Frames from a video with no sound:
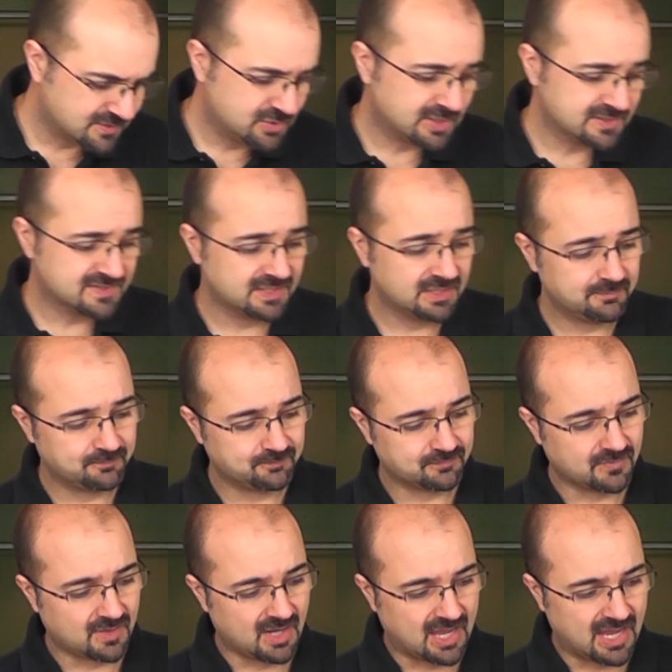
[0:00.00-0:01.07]
As you can see,
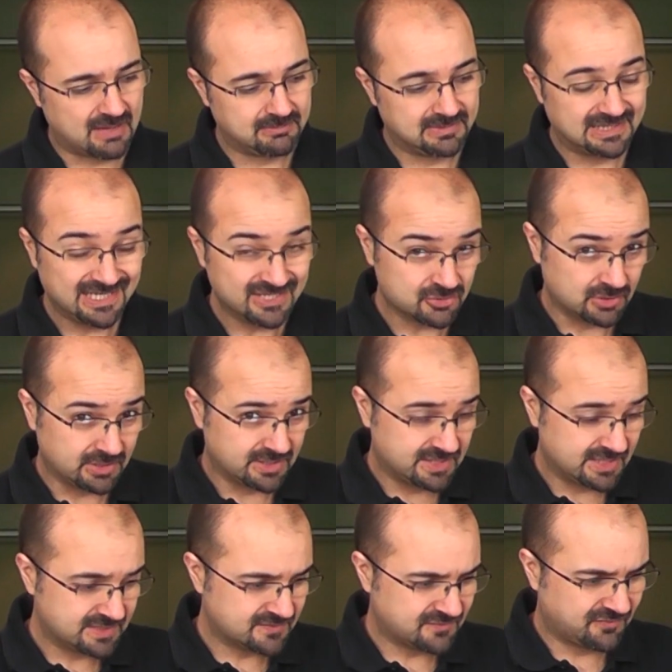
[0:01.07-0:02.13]
I'm literally
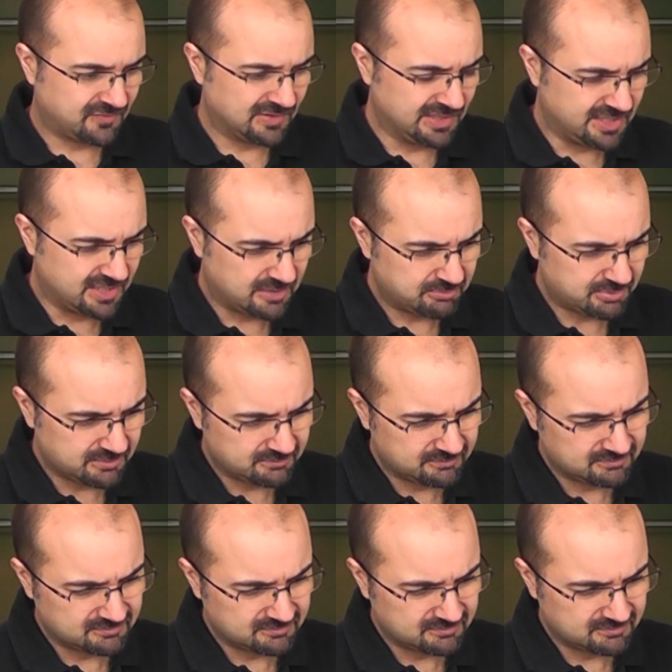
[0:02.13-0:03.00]
just filling up